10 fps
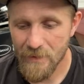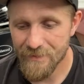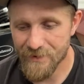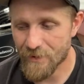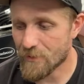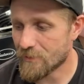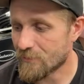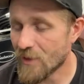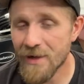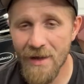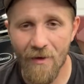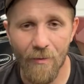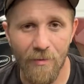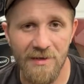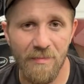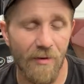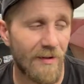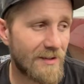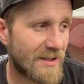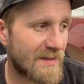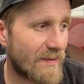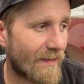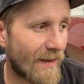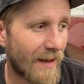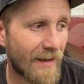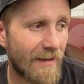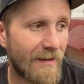So right now, the worst part has just been like,